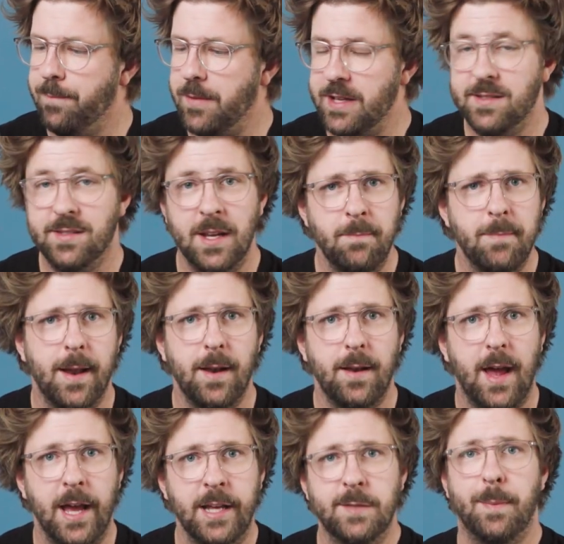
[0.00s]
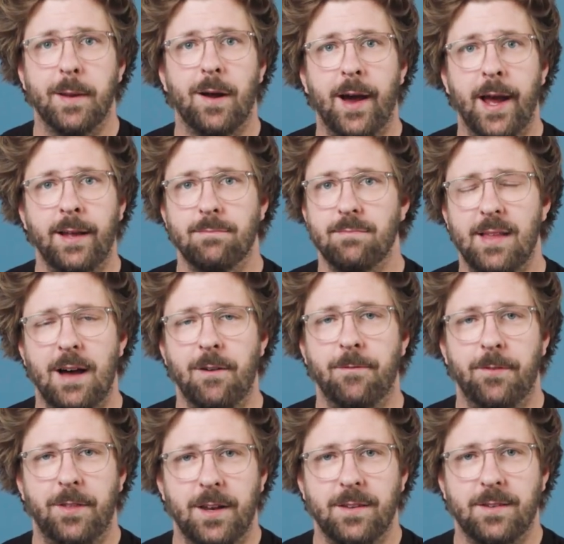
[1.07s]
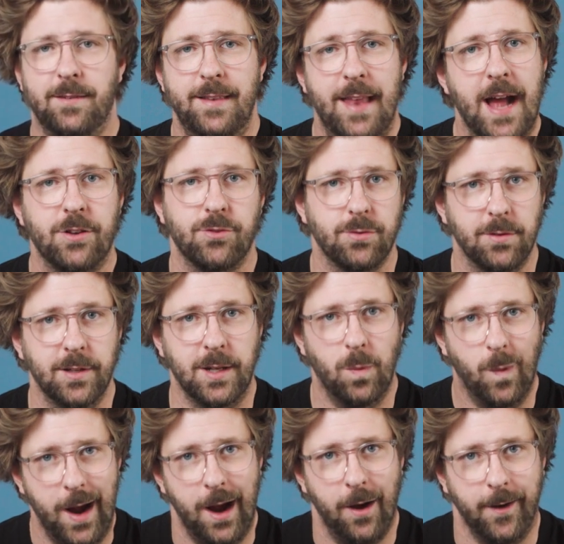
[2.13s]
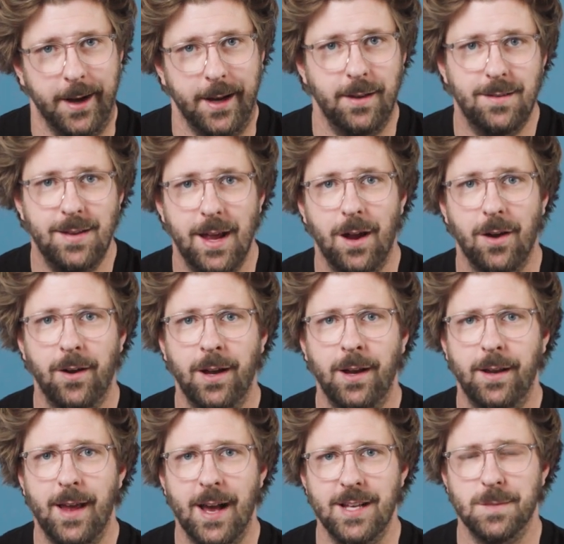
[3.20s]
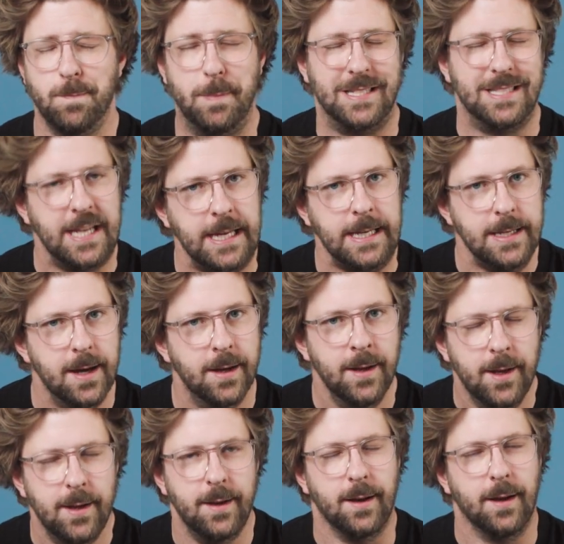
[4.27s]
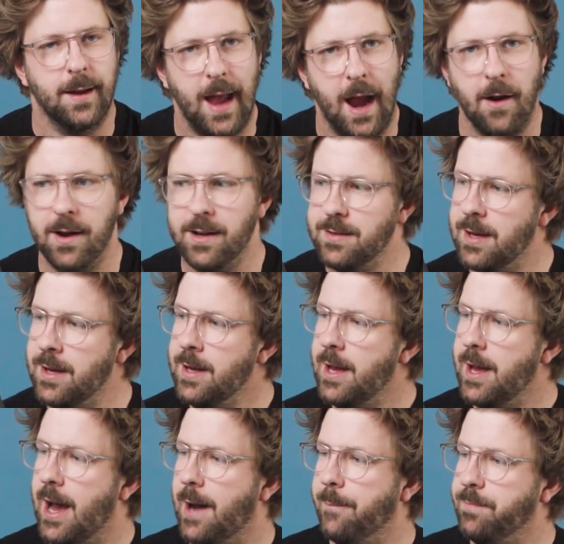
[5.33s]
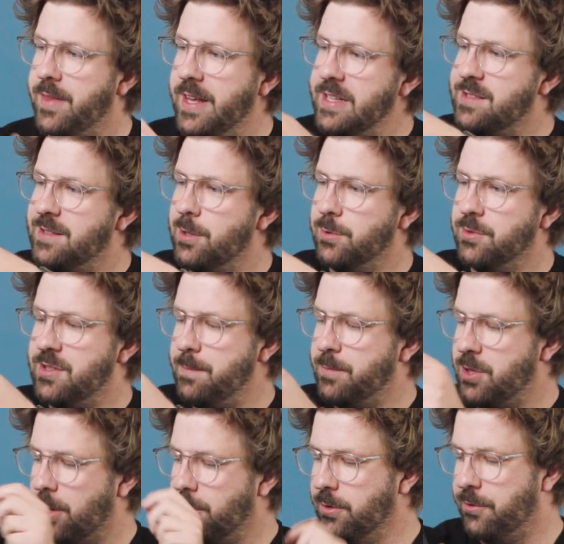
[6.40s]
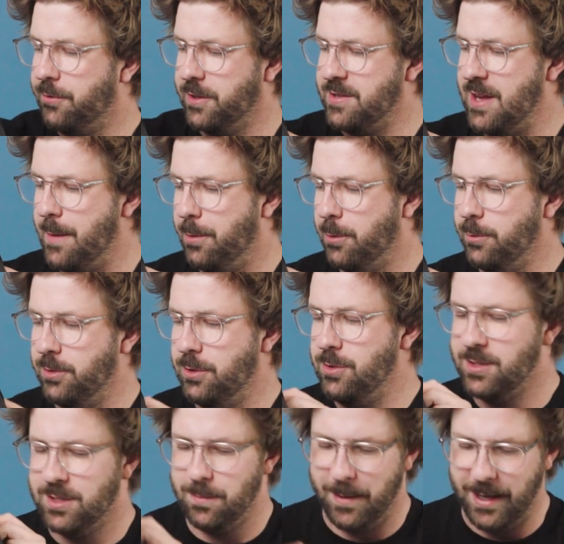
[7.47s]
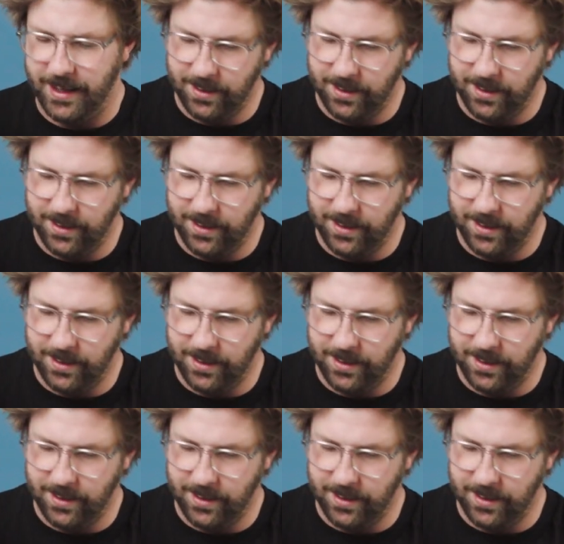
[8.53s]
It's seen better days, but I love that it's naturally wearing and tearing. It has patina and character. These little zip toggles, for example, used to be